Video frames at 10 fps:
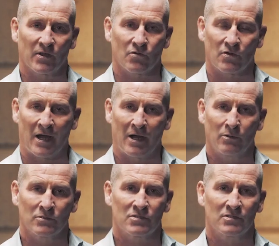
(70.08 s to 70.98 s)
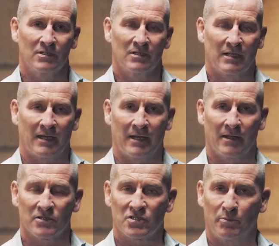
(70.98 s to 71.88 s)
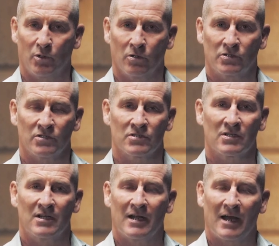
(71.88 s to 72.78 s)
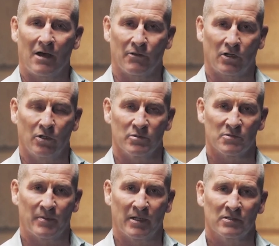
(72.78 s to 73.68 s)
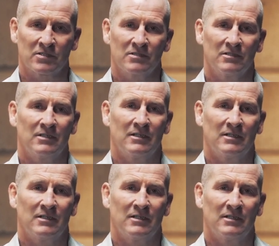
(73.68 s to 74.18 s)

the crowds and the supporters, how the club was built.